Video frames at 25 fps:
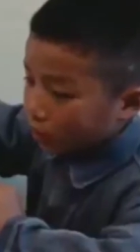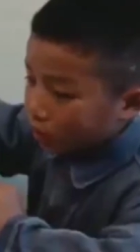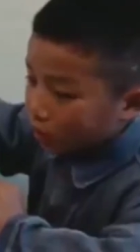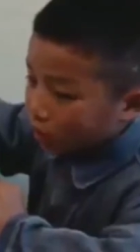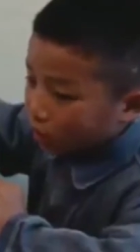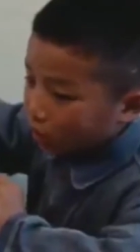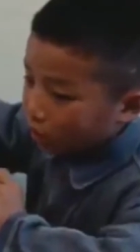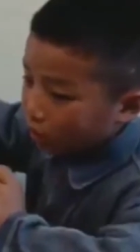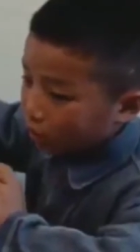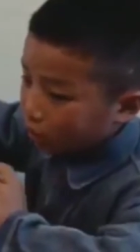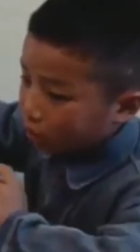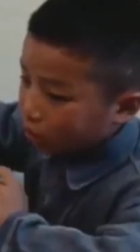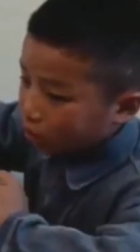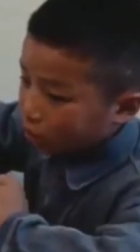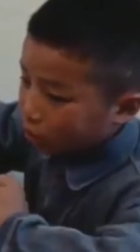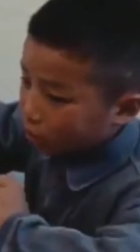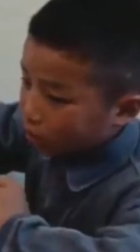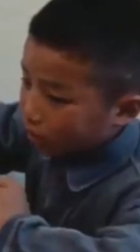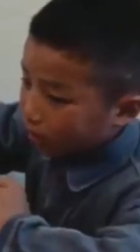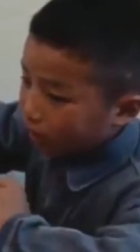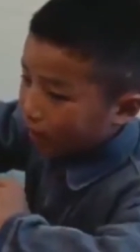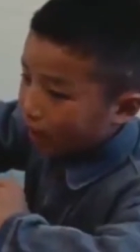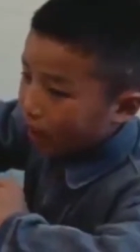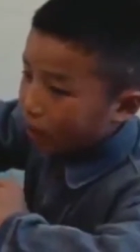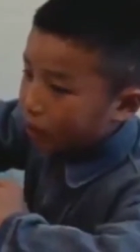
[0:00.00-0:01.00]

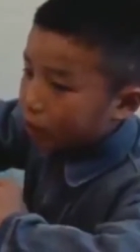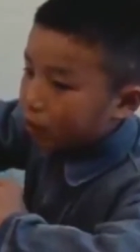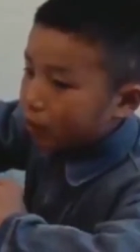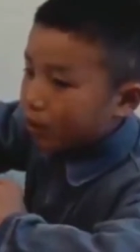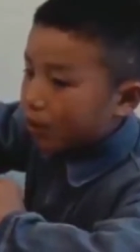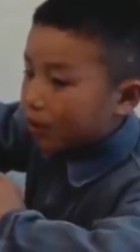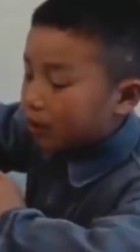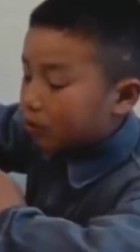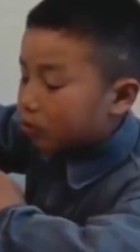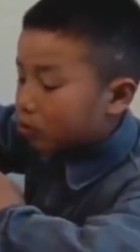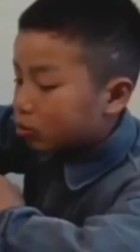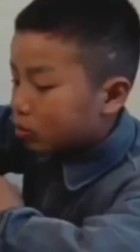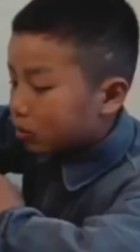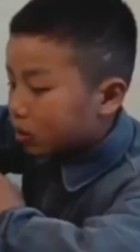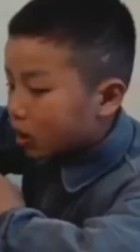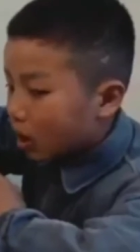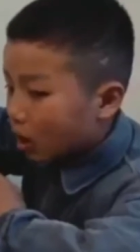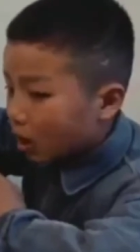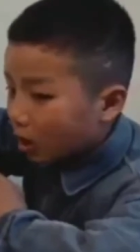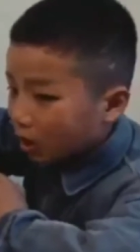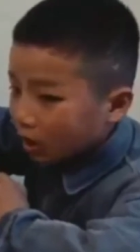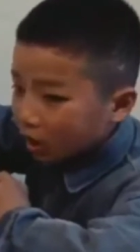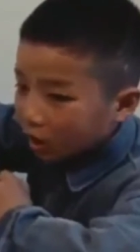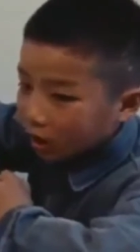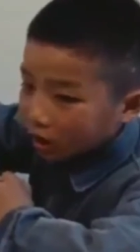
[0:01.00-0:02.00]
modes of
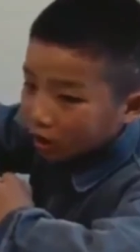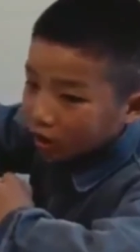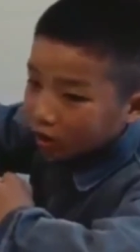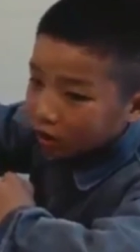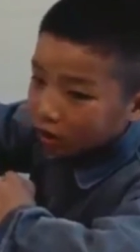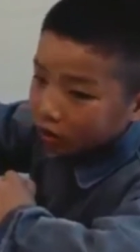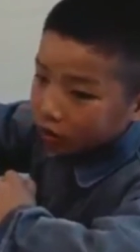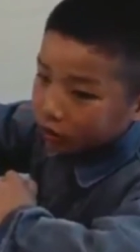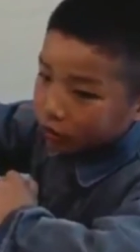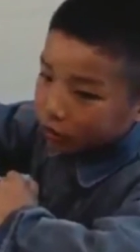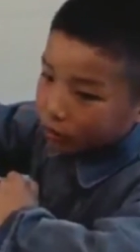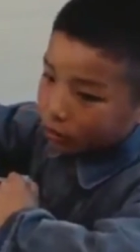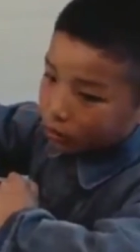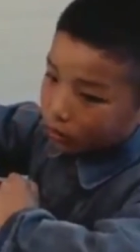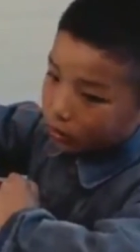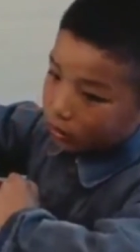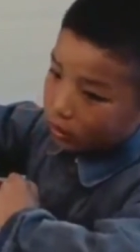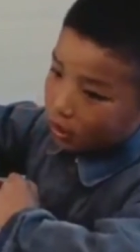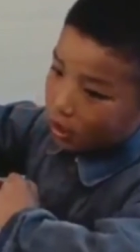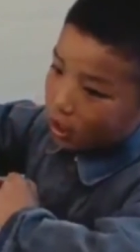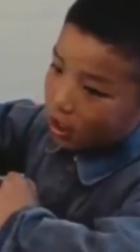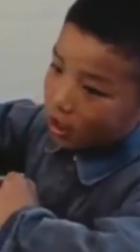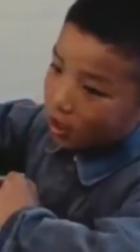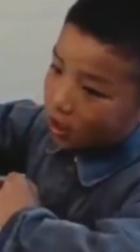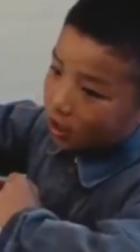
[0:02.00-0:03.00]
organization in
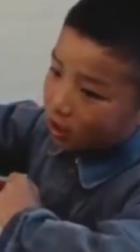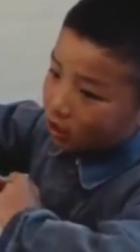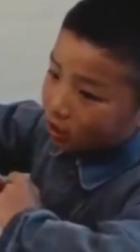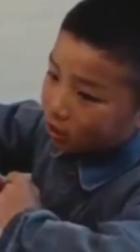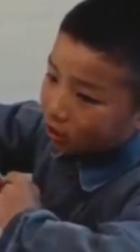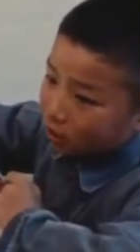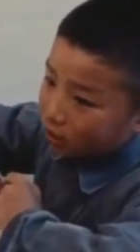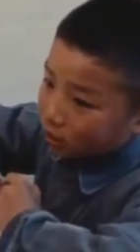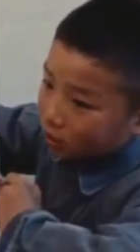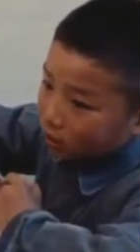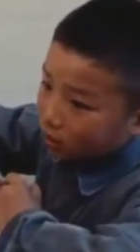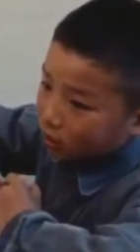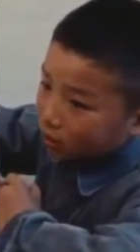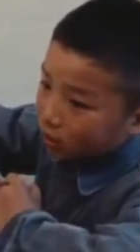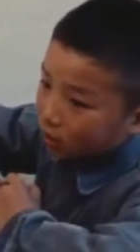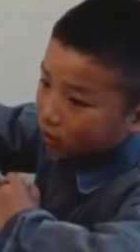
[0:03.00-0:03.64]
conjunction with one